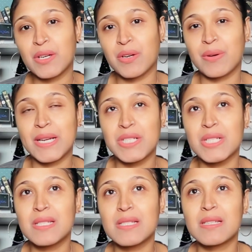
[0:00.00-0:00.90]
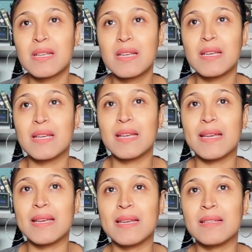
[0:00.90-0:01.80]
courageous
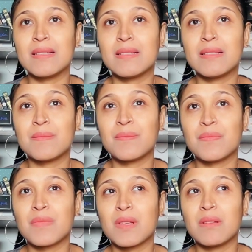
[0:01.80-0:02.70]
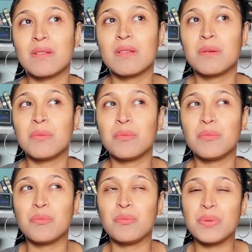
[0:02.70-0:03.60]
and
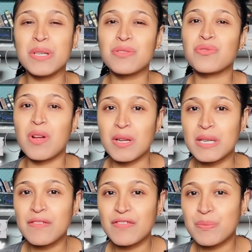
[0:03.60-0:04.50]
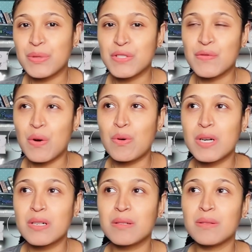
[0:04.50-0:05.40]
being strong enough to push
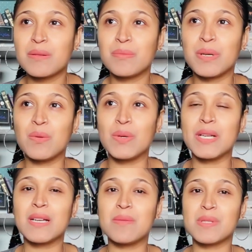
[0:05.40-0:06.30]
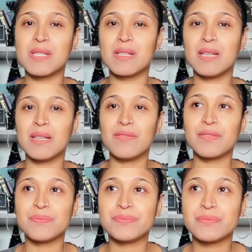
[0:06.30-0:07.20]
forward, but when it comes to
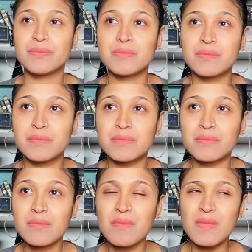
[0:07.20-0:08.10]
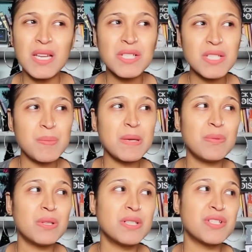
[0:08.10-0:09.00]
love and just
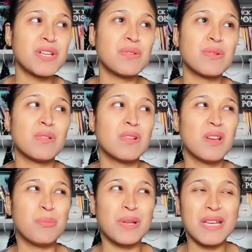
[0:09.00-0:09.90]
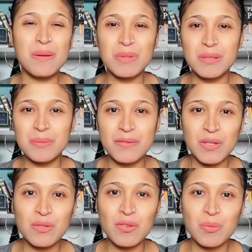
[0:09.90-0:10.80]
people in general, being able to be
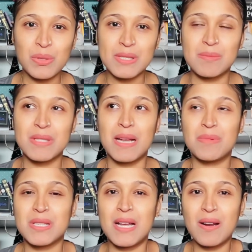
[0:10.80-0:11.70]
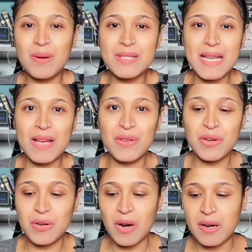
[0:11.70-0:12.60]
vulnerable sometimes, not always having
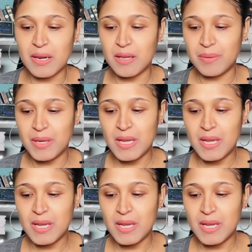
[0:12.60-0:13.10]
your guard up.